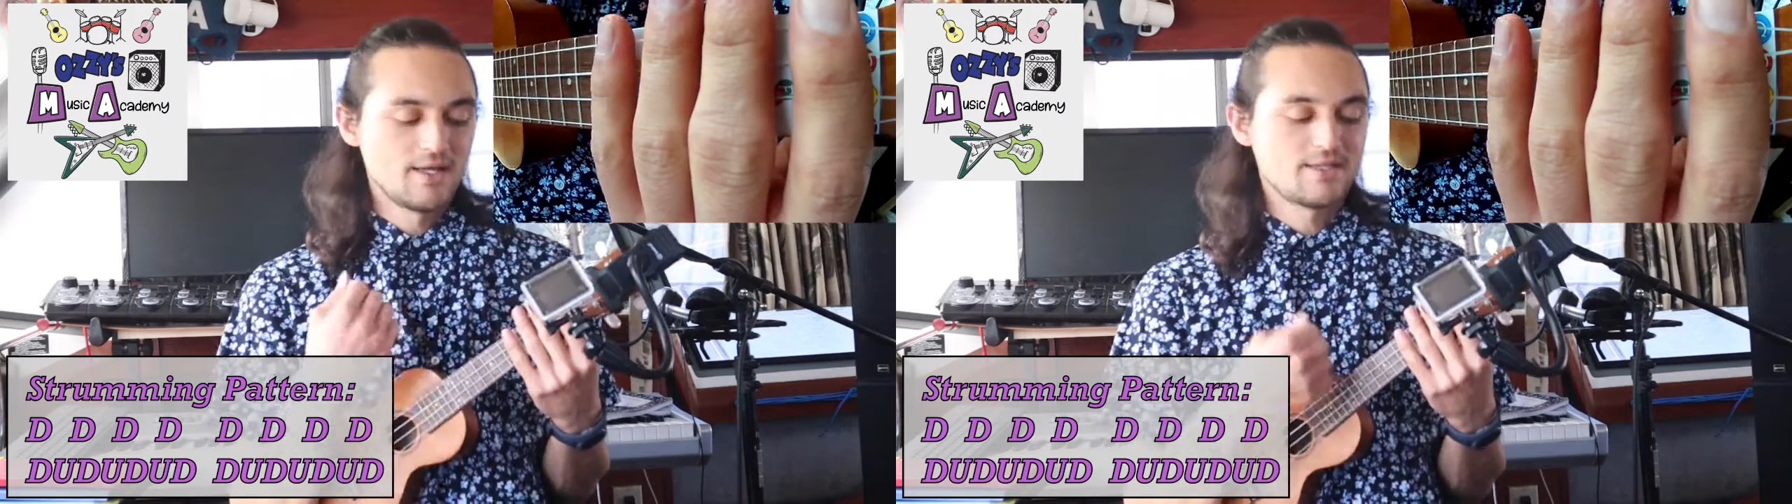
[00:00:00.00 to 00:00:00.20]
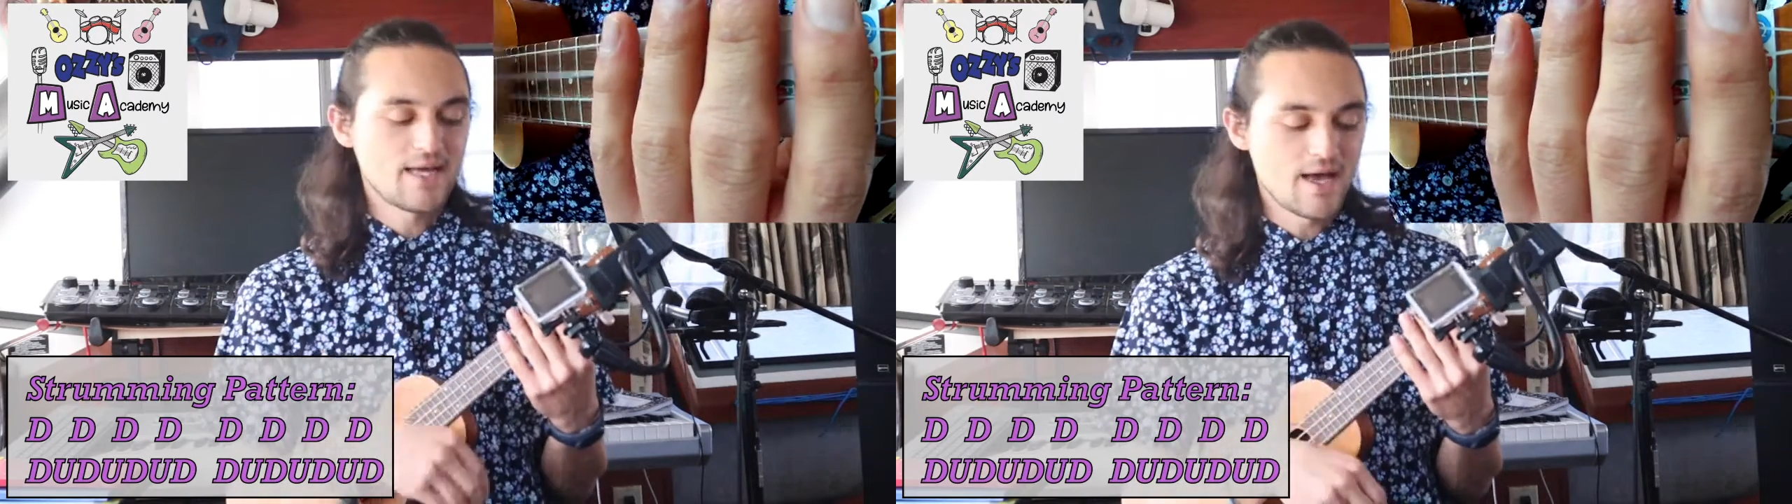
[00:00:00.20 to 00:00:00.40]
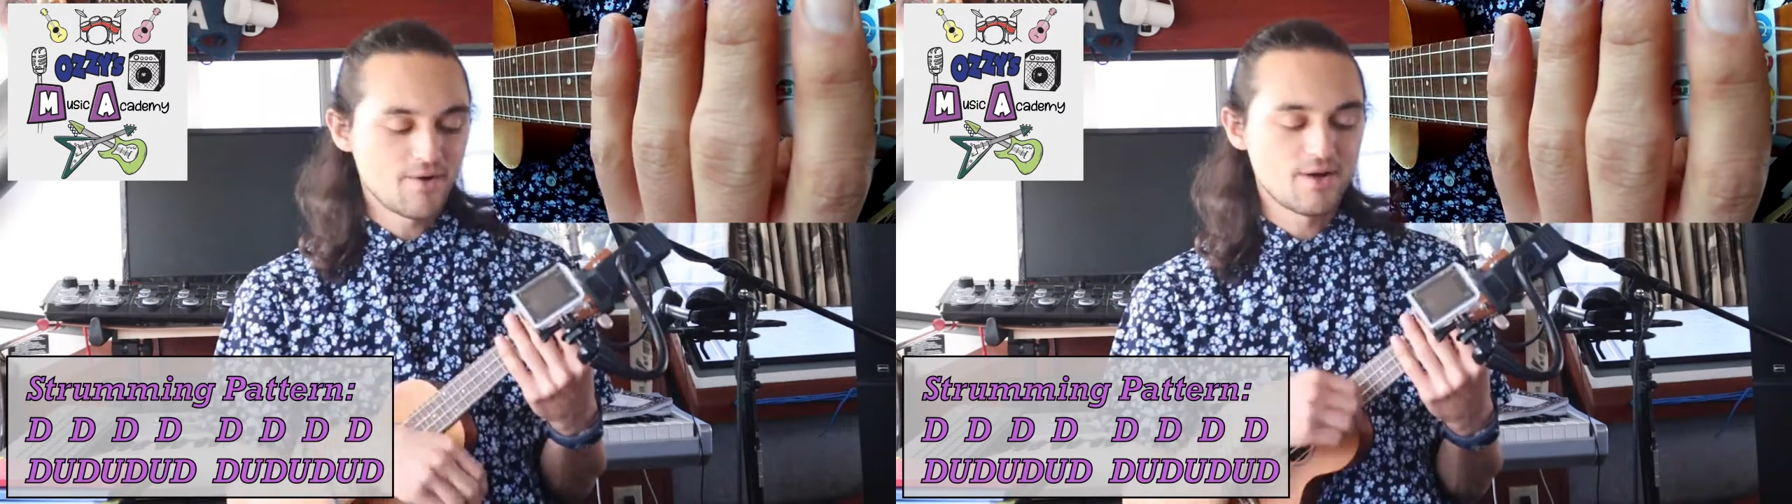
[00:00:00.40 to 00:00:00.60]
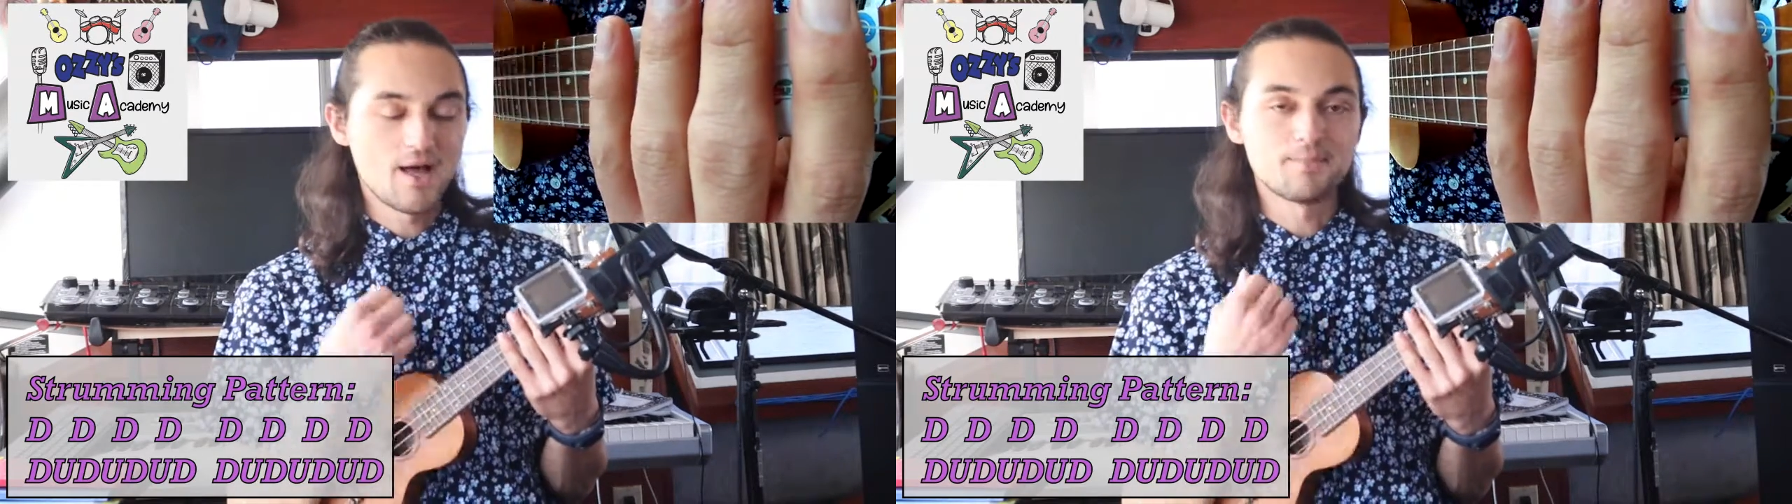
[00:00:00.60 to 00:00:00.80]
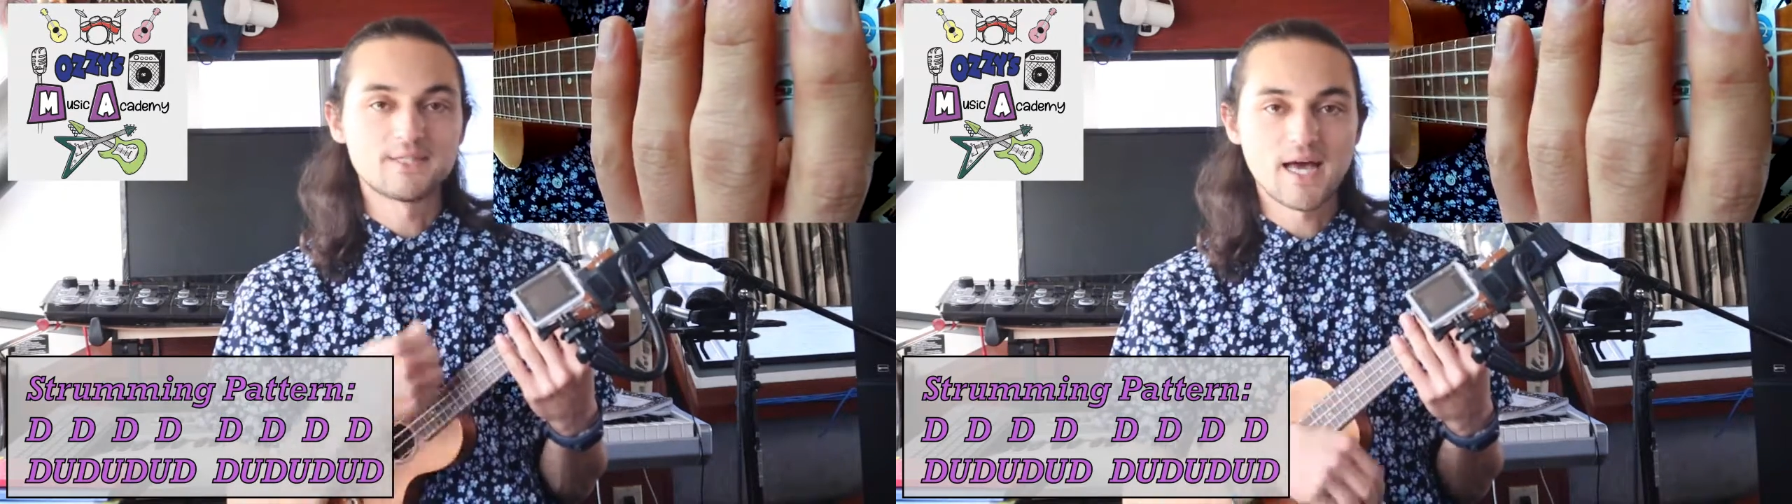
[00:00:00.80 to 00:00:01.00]
down,
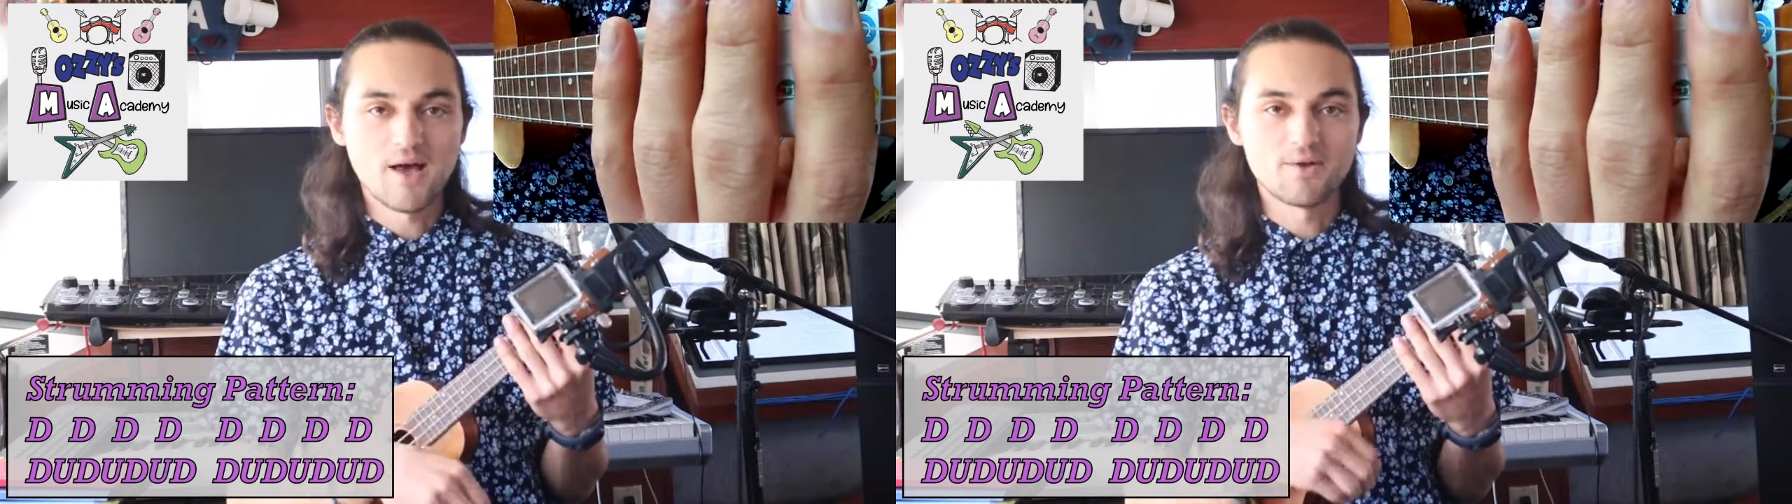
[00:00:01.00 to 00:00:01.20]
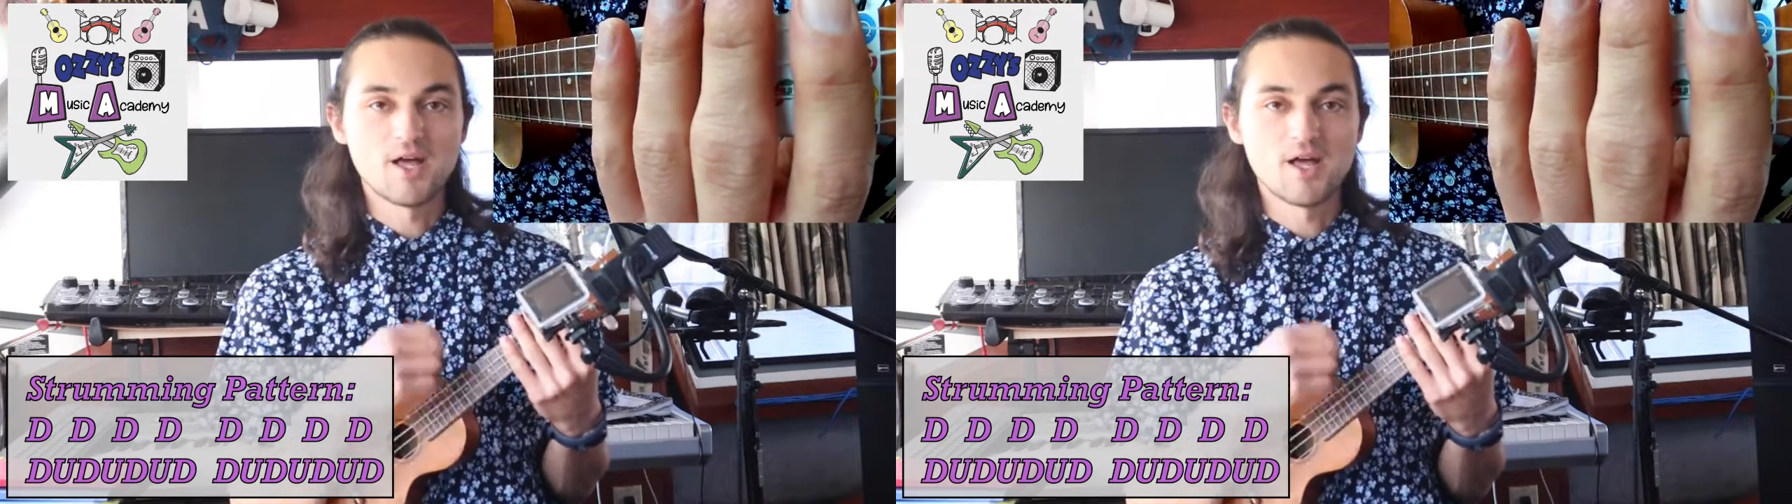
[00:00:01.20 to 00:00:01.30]
up, down,